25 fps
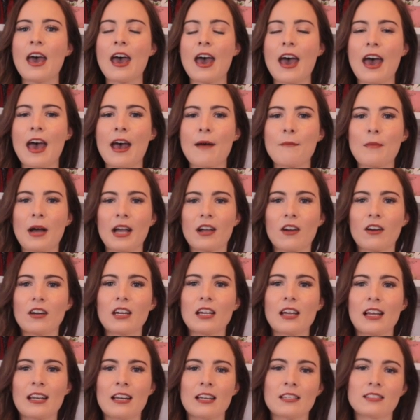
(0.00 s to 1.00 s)
I got
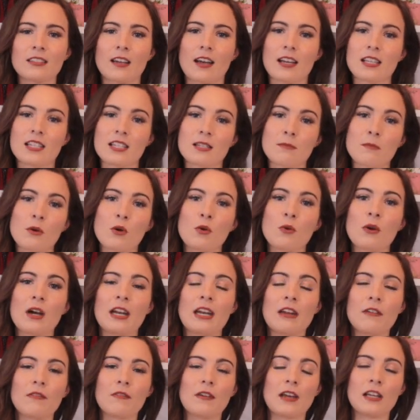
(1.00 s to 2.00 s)
it in a size small
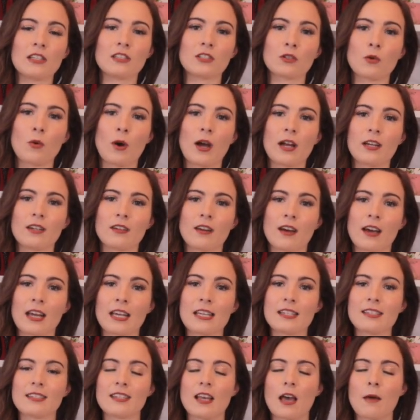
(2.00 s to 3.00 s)
and it fits quite
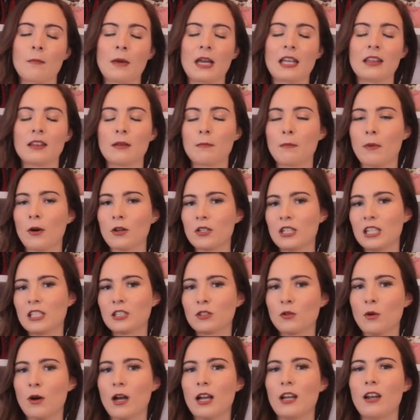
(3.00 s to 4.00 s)
nice. I mean, the
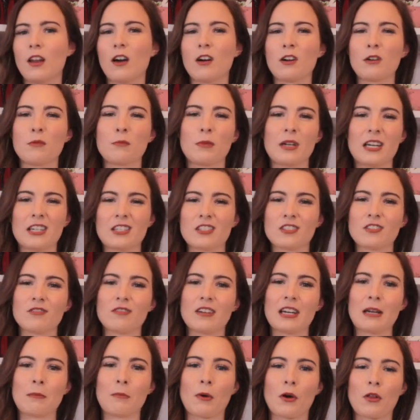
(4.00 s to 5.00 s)
body's quite long, but it doesn't
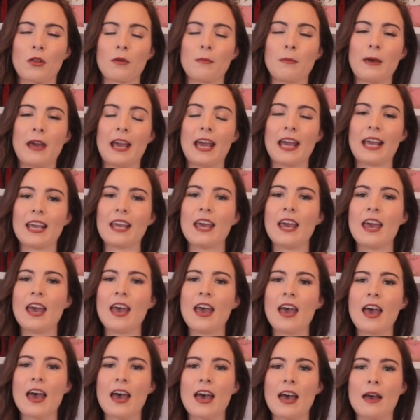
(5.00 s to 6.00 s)
really bother me,
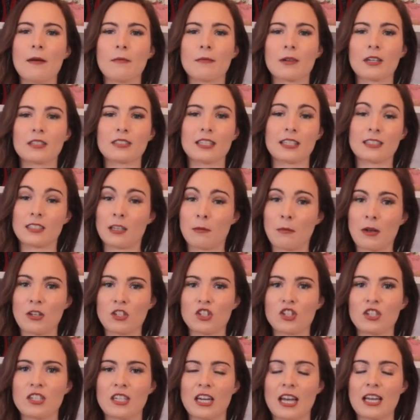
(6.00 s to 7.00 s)
because as I
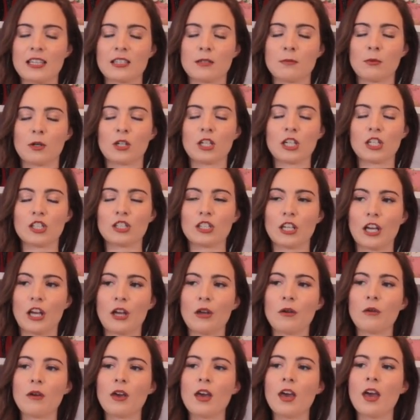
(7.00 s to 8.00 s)
mentioned, it is a
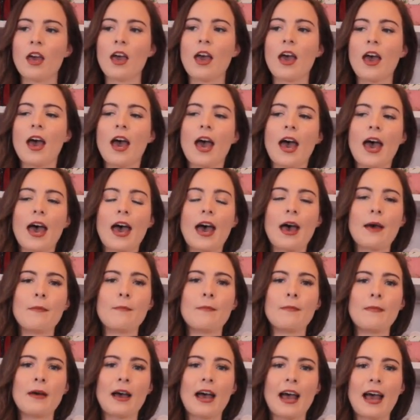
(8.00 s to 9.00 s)
bodysuit.
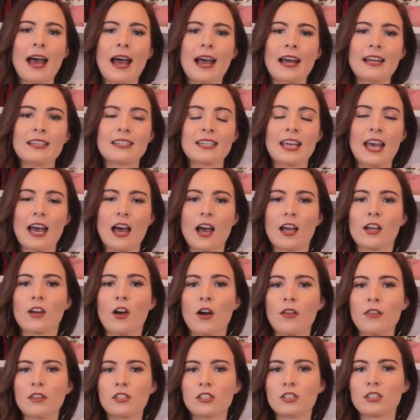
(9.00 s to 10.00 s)
And yeah, I
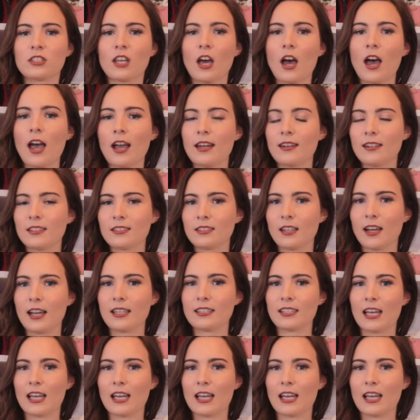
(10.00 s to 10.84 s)
got the skirt in a size